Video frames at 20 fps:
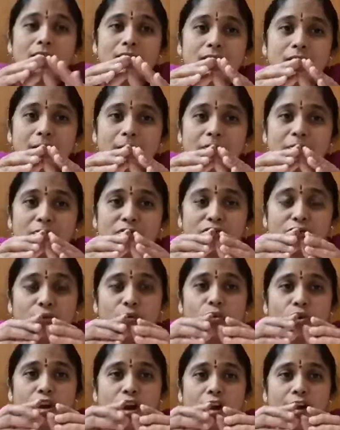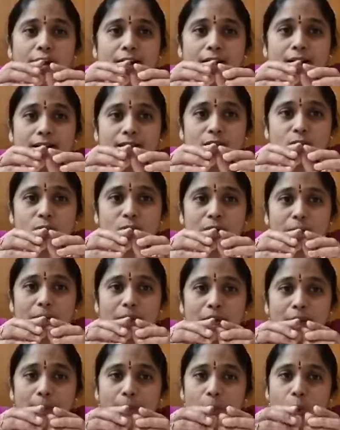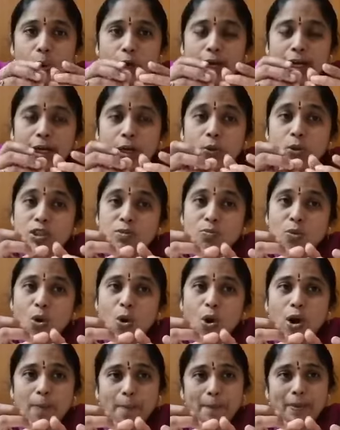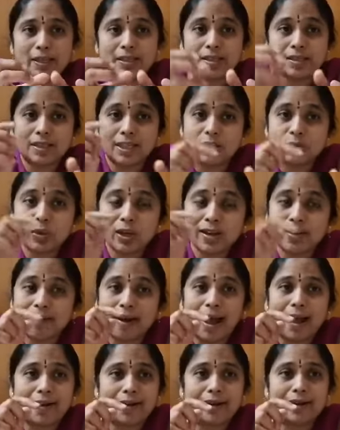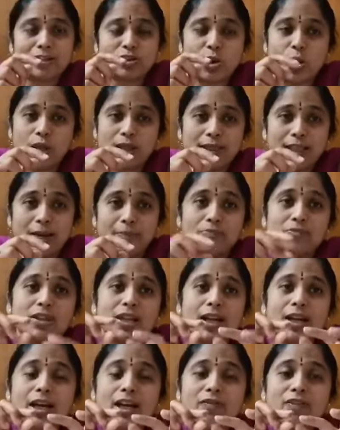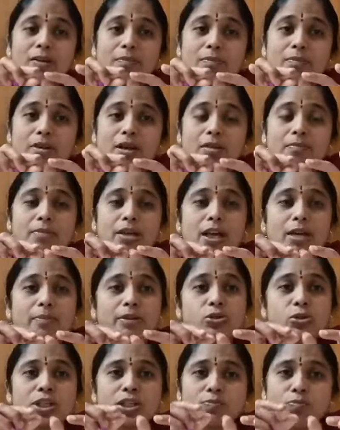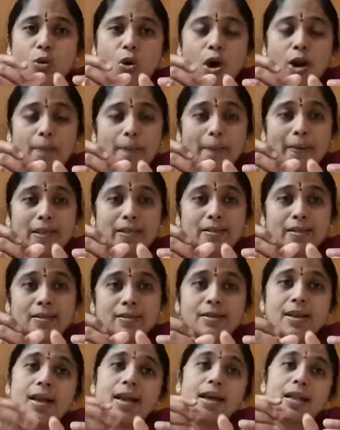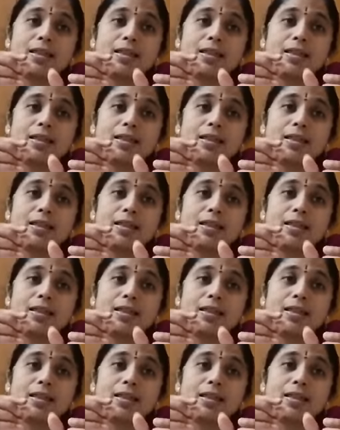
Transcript: The fruit or nuts will be broken into small pieces. It will crackle it on them. Then it will become into small pieces.